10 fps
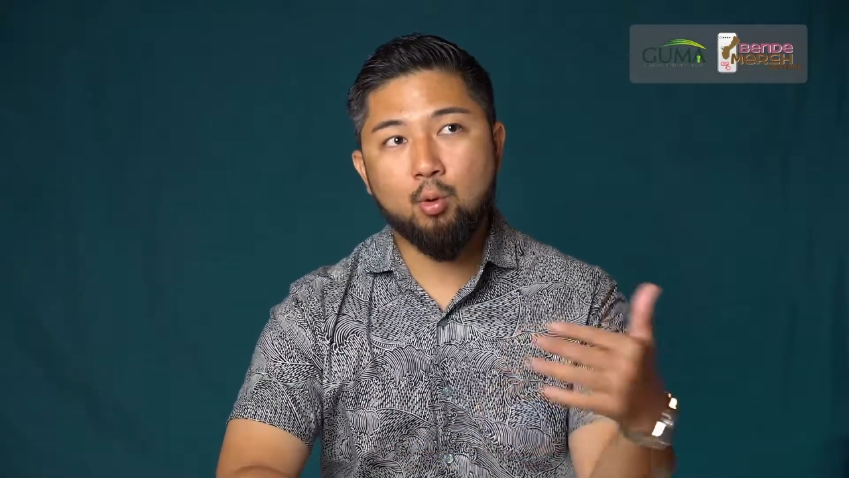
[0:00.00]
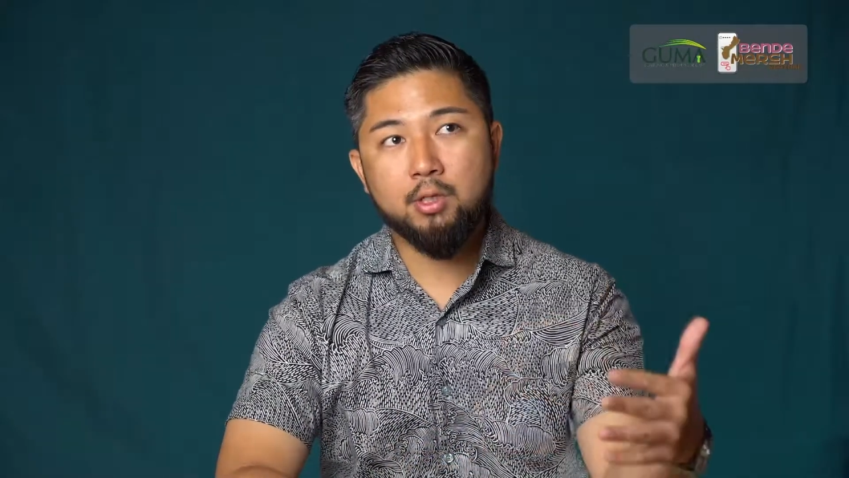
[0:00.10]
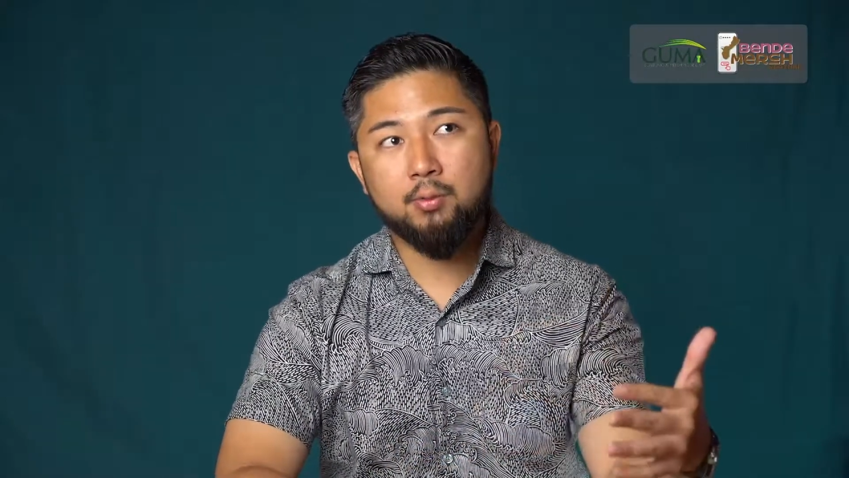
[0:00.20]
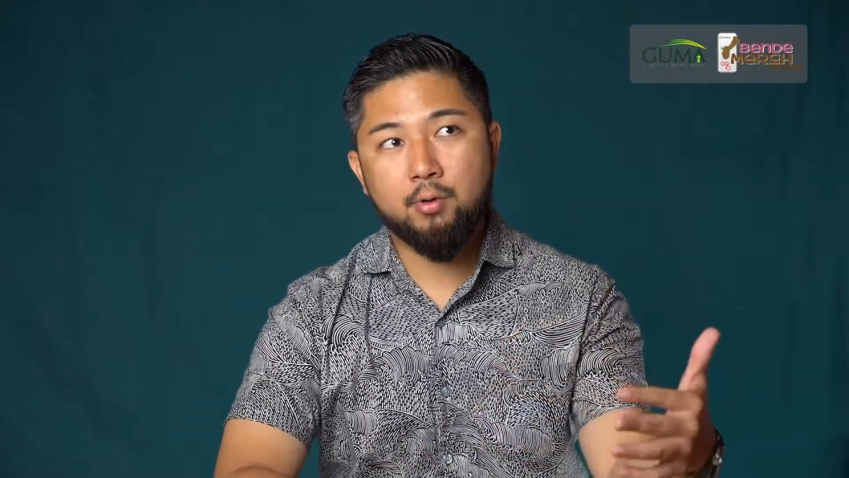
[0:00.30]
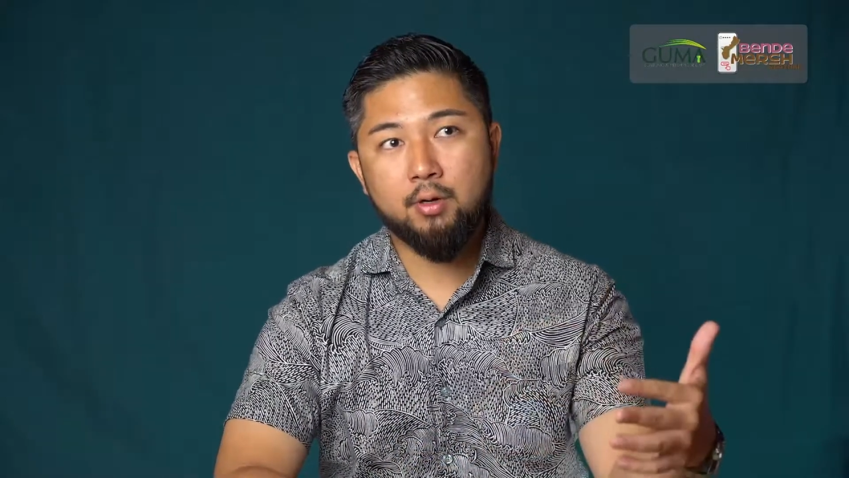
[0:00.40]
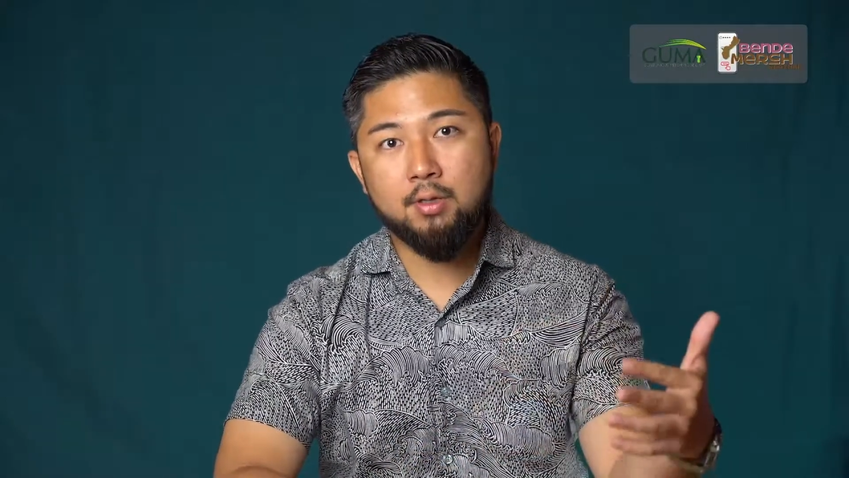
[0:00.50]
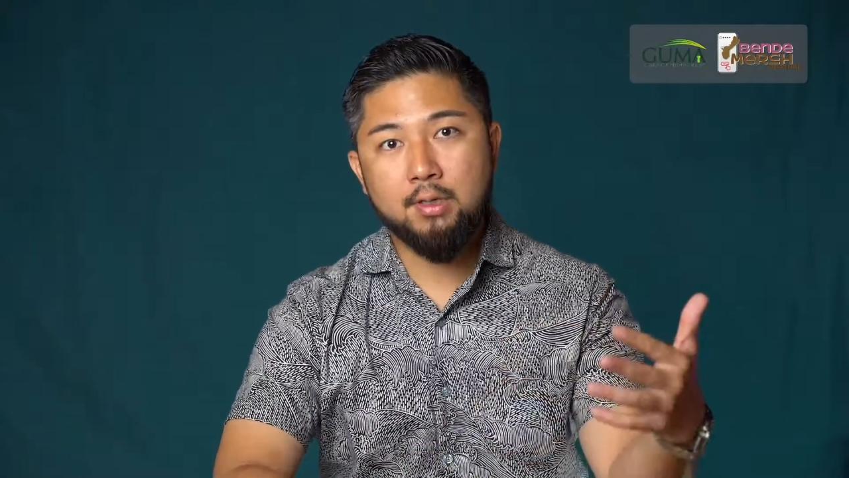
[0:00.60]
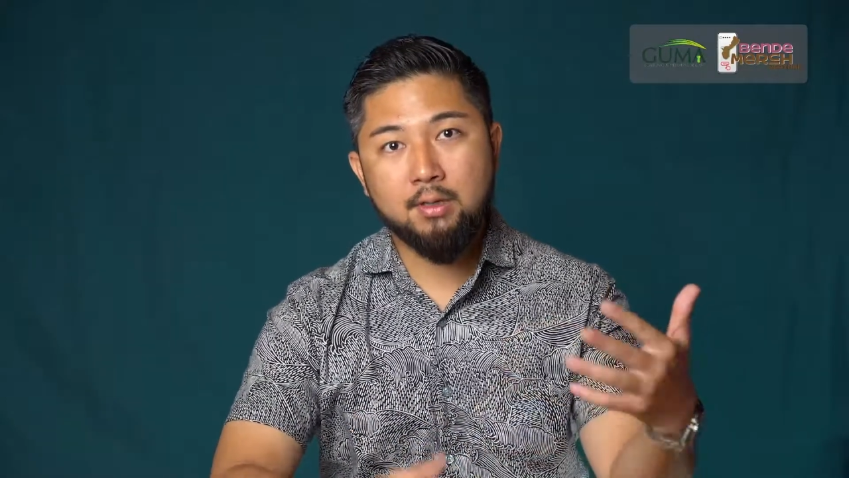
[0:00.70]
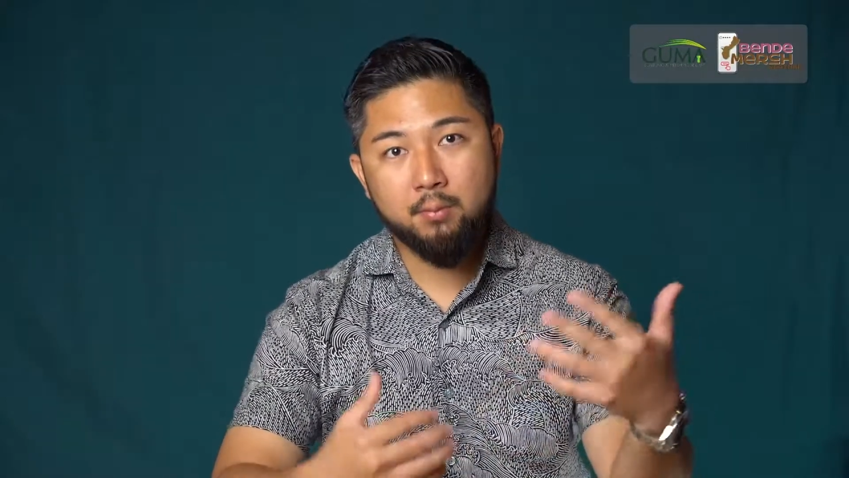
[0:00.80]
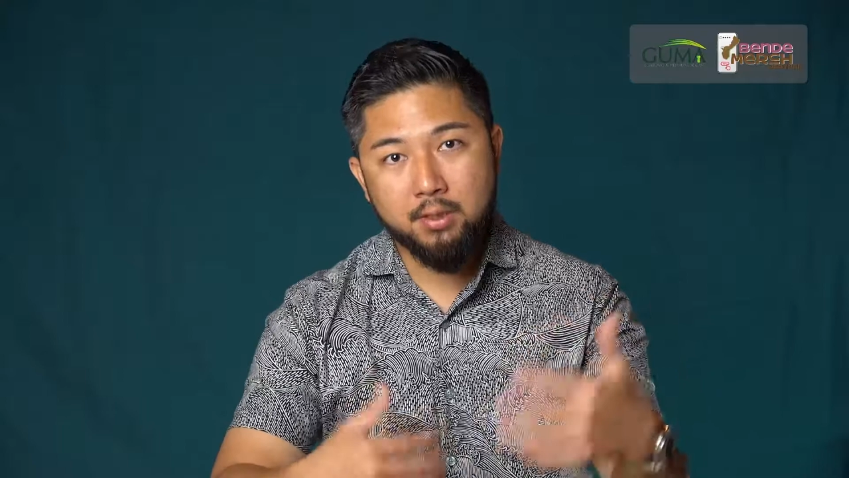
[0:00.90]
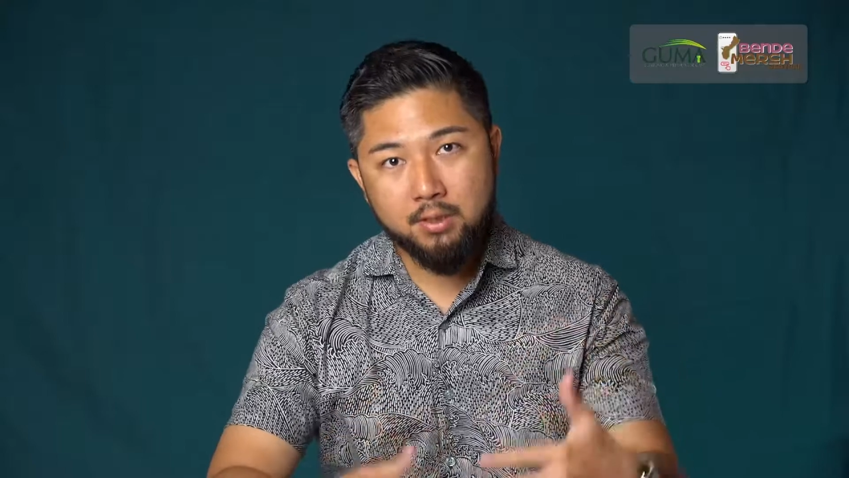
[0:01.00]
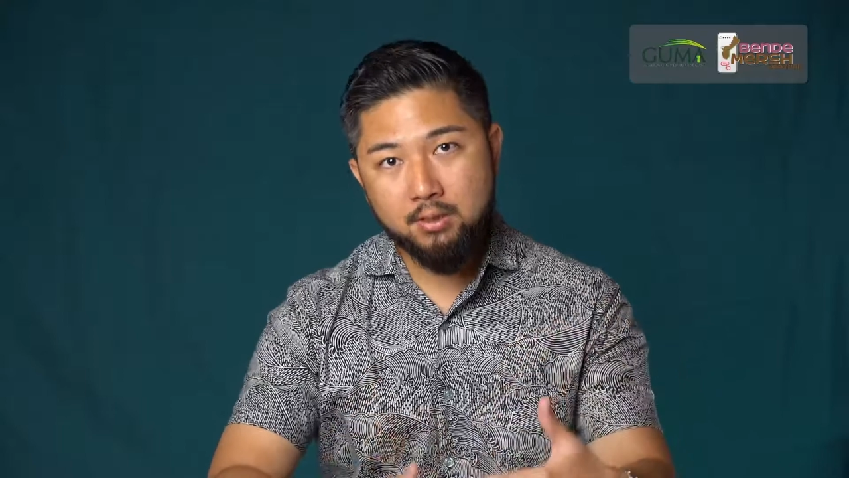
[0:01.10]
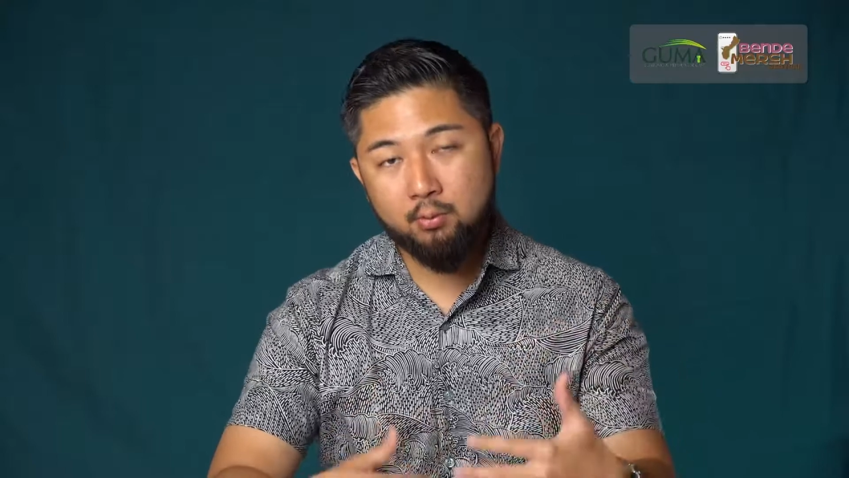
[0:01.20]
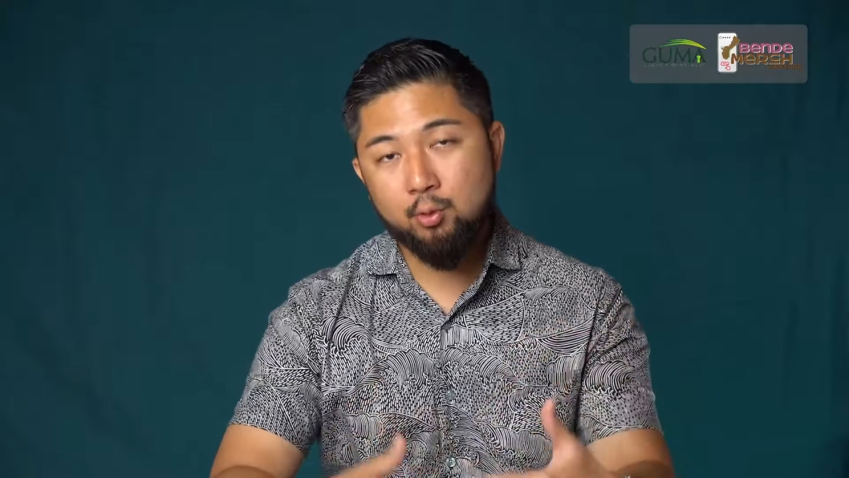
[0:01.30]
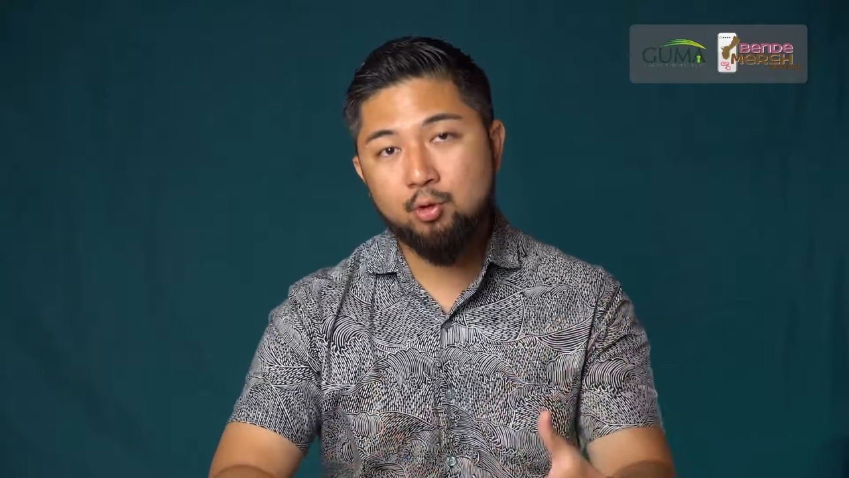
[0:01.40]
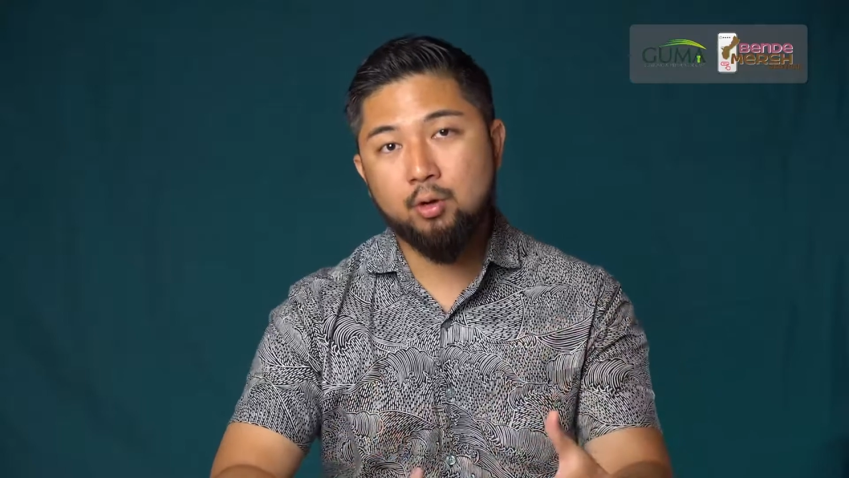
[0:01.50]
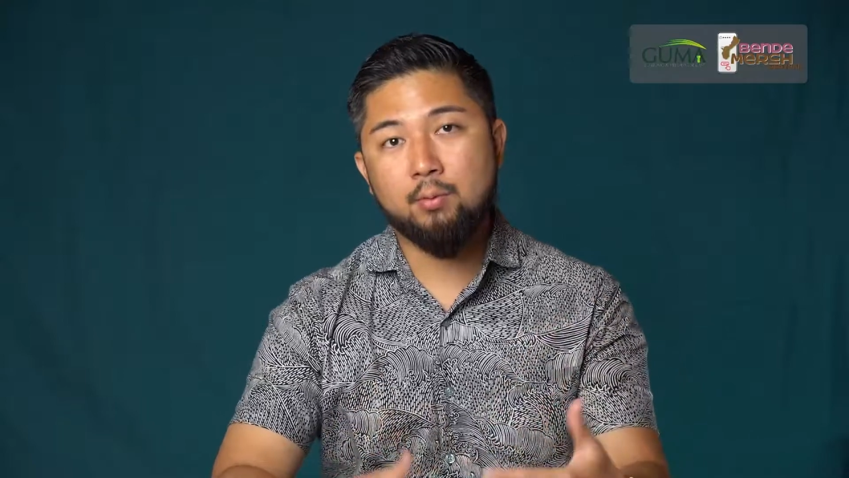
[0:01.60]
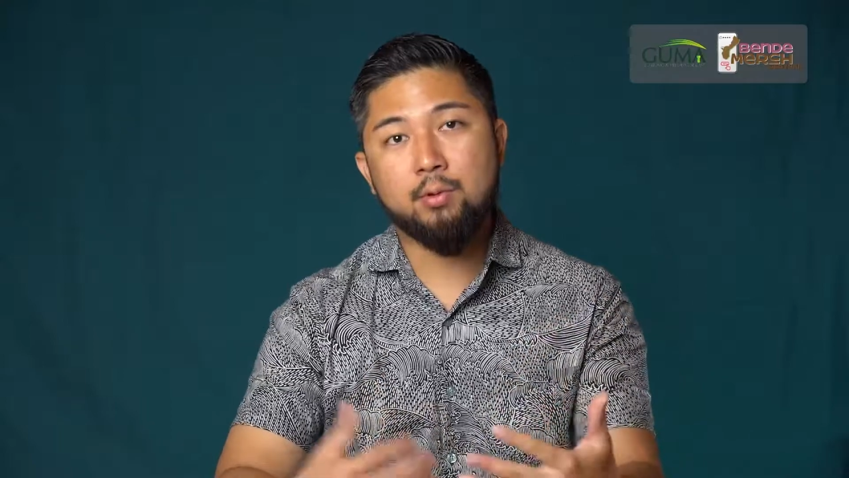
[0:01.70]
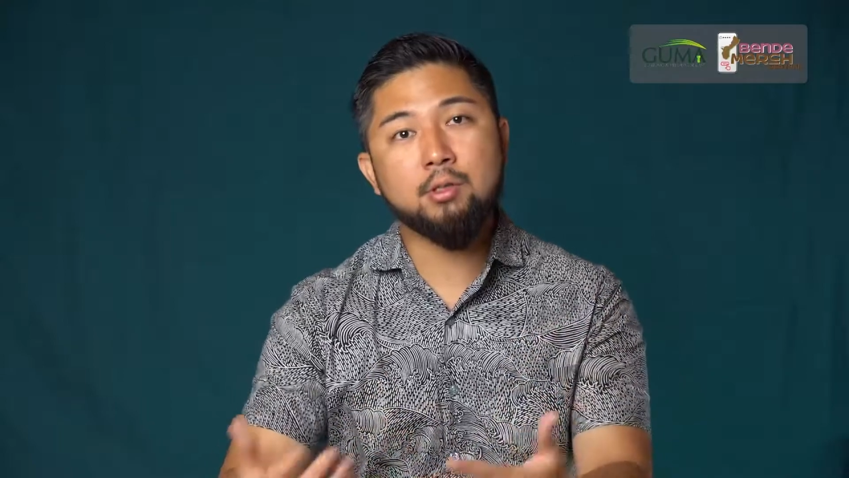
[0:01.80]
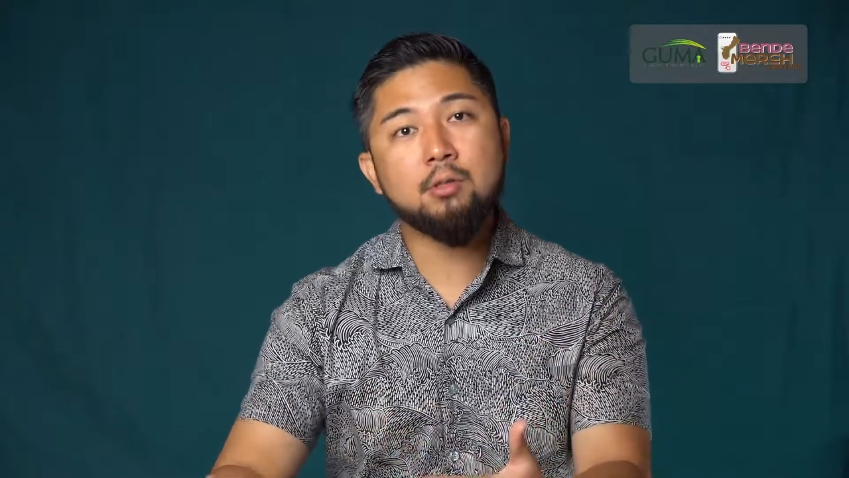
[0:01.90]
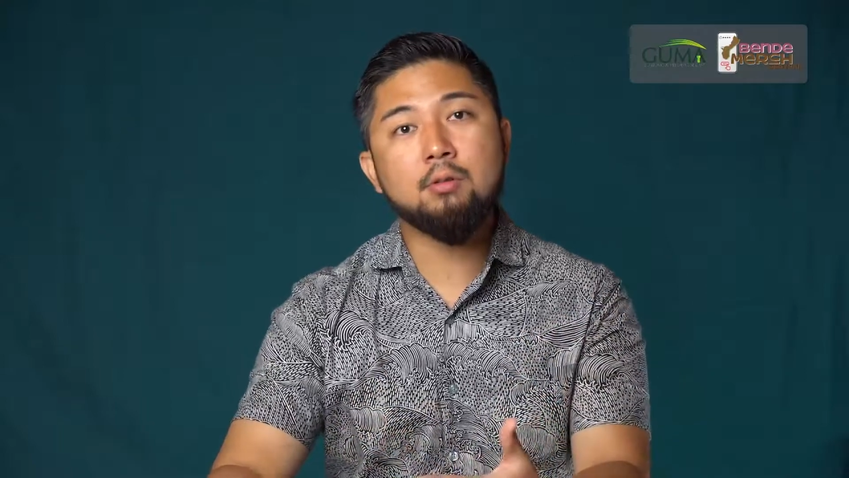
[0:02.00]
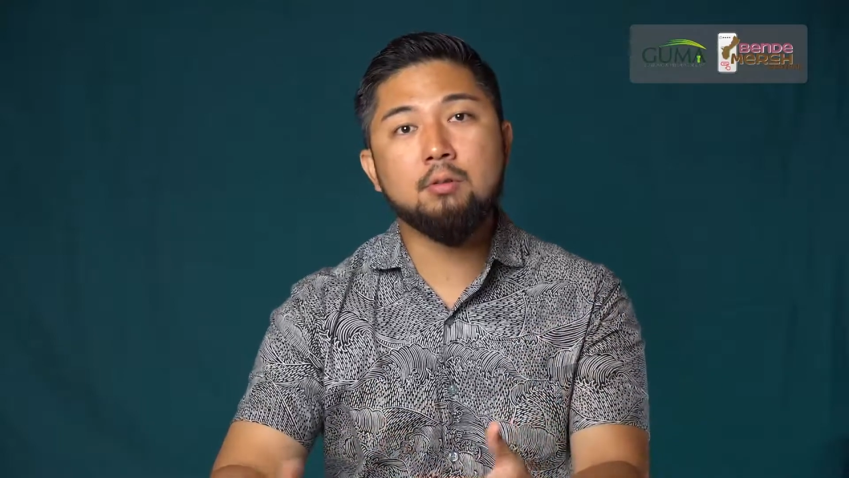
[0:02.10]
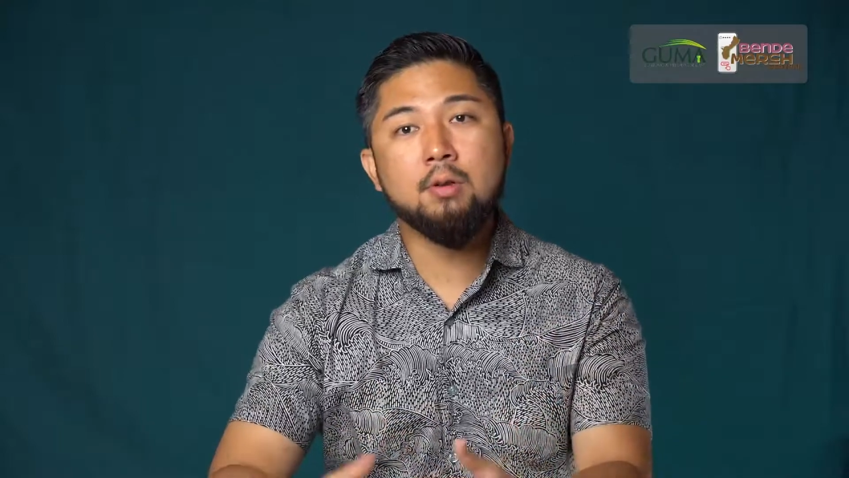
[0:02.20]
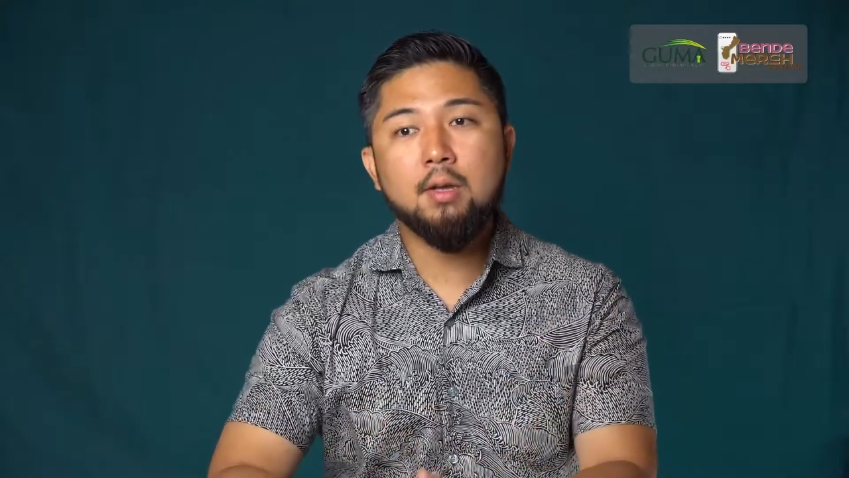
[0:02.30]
experience in the business that we were trying to pursue